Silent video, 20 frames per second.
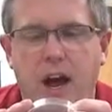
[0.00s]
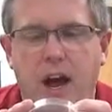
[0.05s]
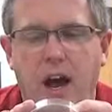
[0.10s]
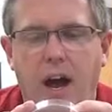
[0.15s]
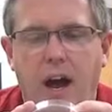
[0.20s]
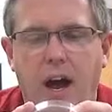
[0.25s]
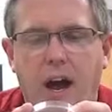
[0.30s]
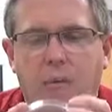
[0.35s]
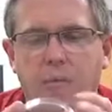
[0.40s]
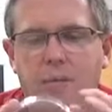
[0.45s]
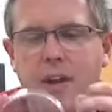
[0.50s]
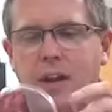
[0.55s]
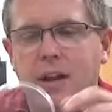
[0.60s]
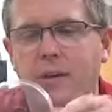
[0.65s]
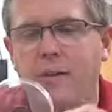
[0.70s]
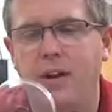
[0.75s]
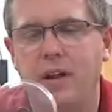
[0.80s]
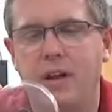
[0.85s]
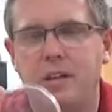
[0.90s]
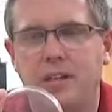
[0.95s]
how many
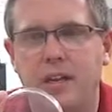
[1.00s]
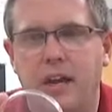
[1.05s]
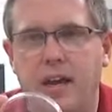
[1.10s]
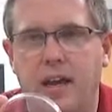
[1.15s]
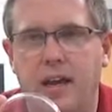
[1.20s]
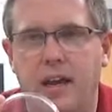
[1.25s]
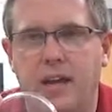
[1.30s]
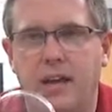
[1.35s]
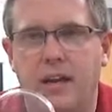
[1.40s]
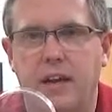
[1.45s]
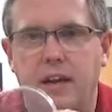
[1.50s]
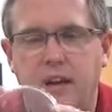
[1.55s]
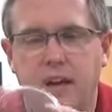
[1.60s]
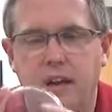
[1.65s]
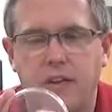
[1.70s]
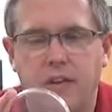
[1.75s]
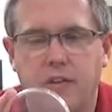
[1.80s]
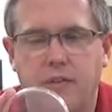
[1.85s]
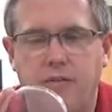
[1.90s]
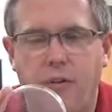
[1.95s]
would it take
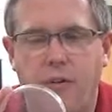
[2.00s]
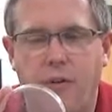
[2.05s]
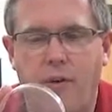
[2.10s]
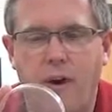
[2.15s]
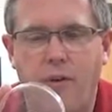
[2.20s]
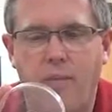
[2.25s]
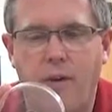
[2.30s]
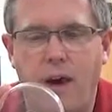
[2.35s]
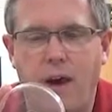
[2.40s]
to form